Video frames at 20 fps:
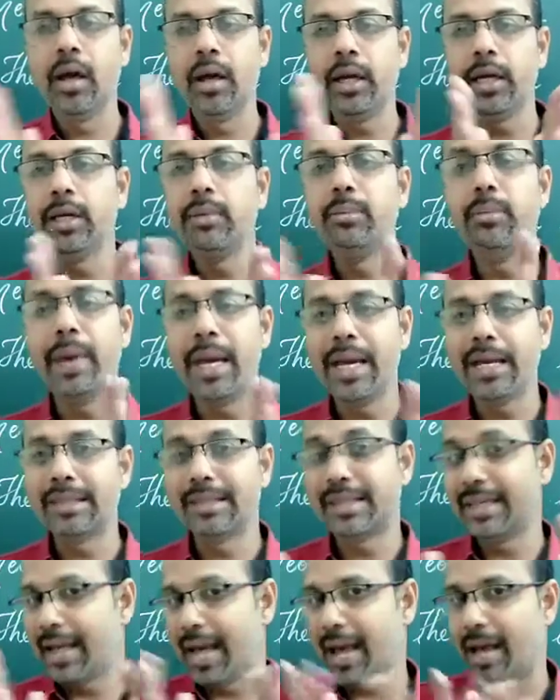It
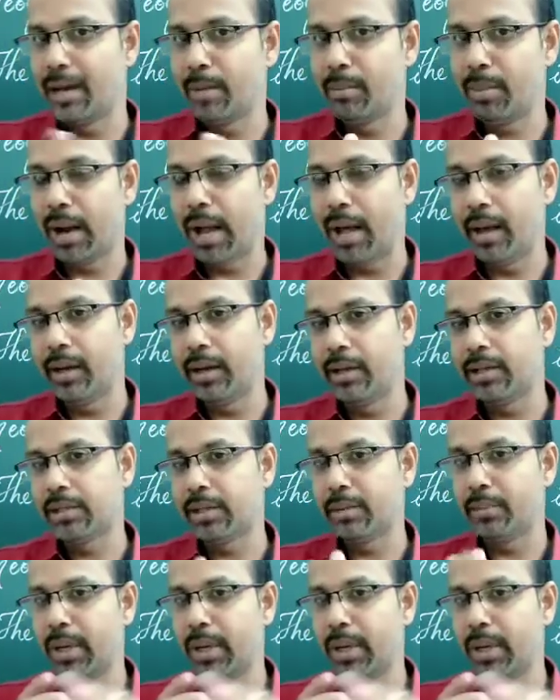makes 9 planets,